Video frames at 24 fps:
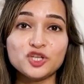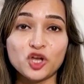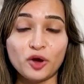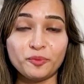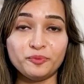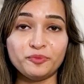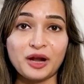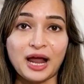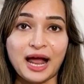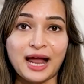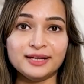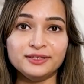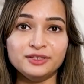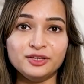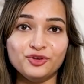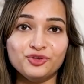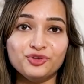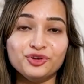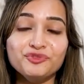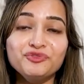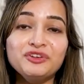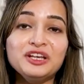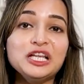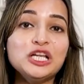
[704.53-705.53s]
your brand,
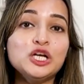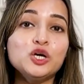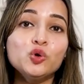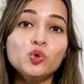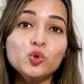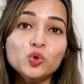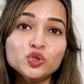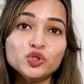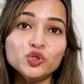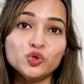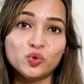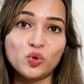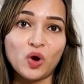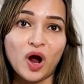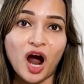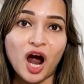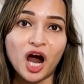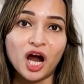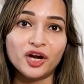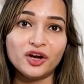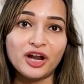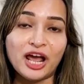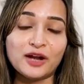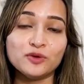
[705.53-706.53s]
reveal who you
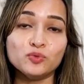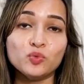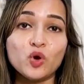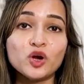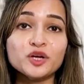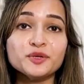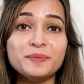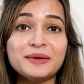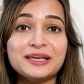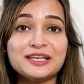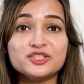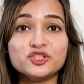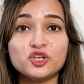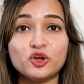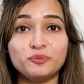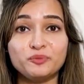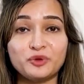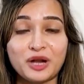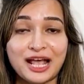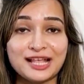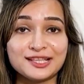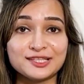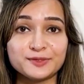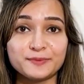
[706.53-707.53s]
are and what makes your
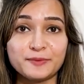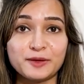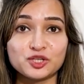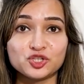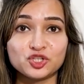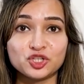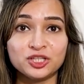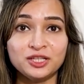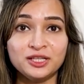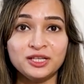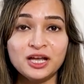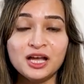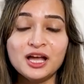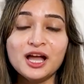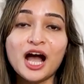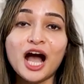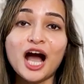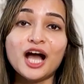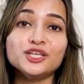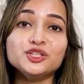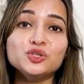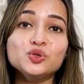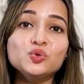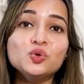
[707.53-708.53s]
brand special.
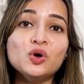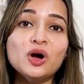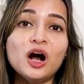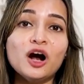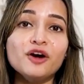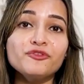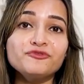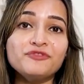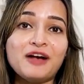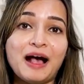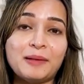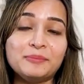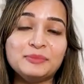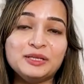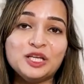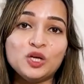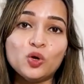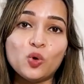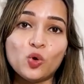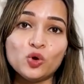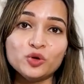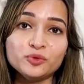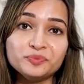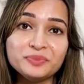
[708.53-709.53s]
Are you a
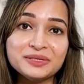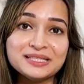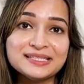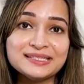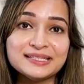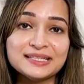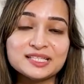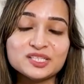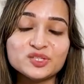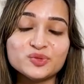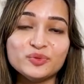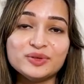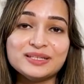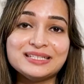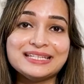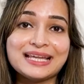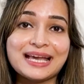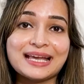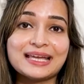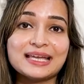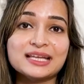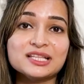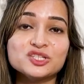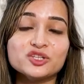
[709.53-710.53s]
family-owned business with
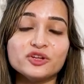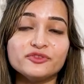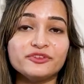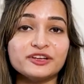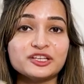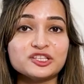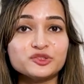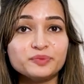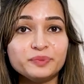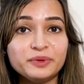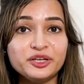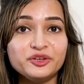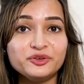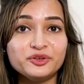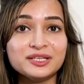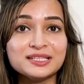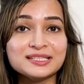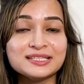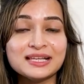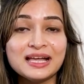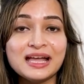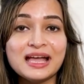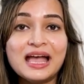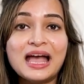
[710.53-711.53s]
decades of
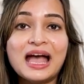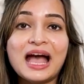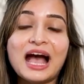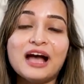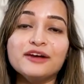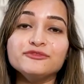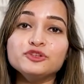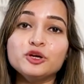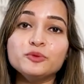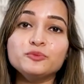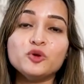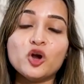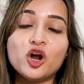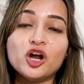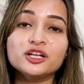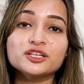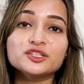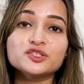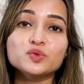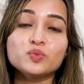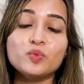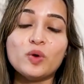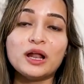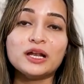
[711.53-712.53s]
experience? Have your
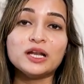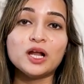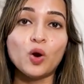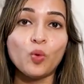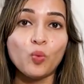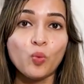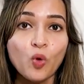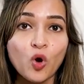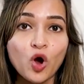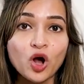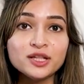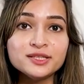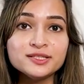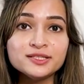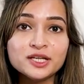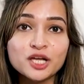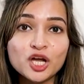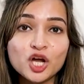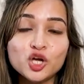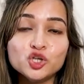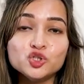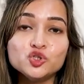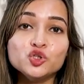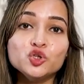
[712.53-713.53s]
products won awards?
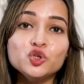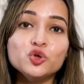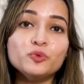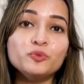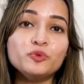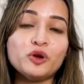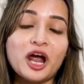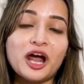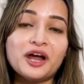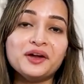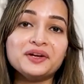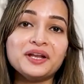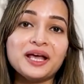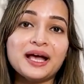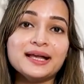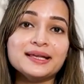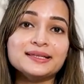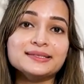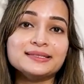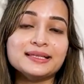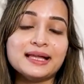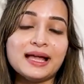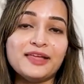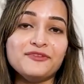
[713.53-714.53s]
Do you
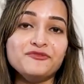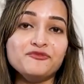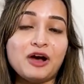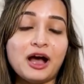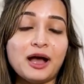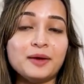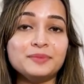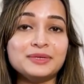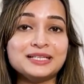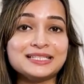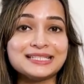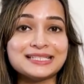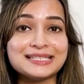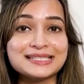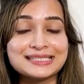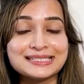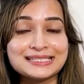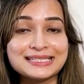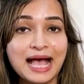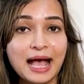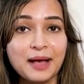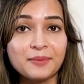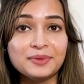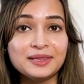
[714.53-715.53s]
prioritize environmental
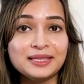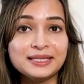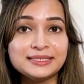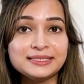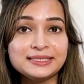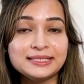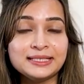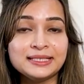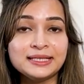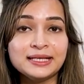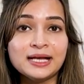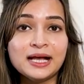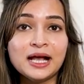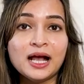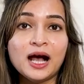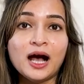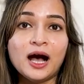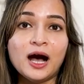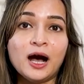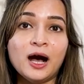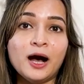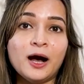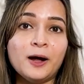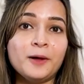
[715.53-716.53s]
stability?
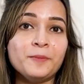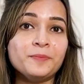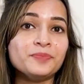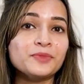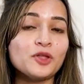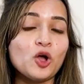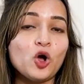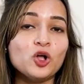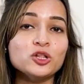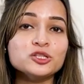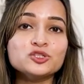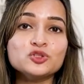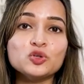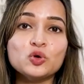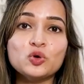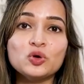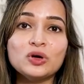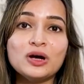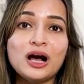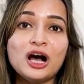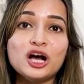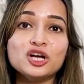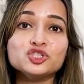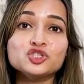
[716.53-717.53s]
Um, also,
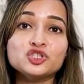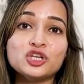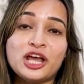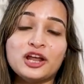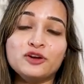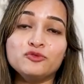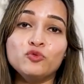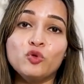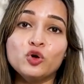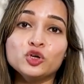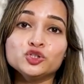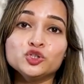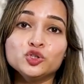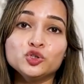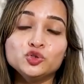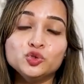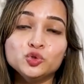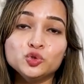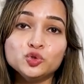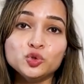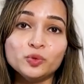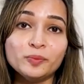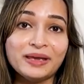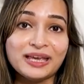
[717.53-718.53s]
uh, share what you
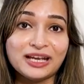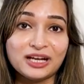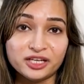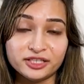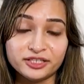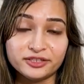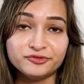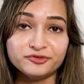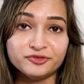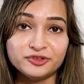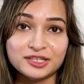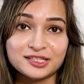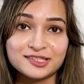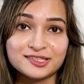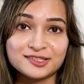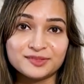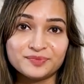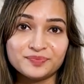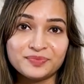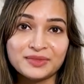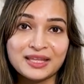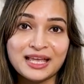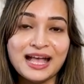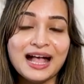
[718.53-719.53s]
do to make a
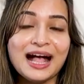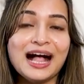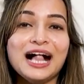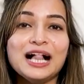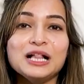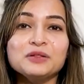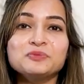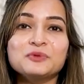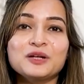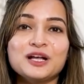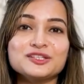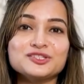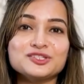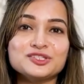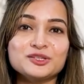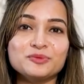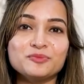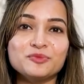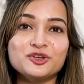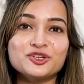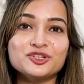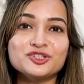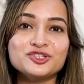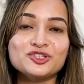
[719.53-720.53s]
difference. Help
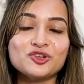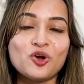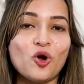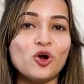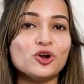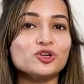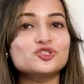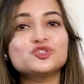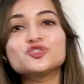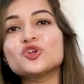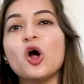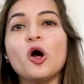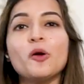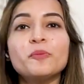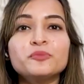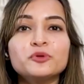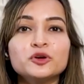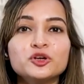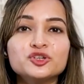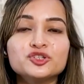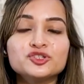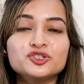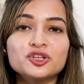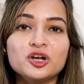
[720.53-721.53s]
customers or
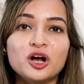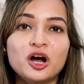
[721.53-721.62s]
shoppers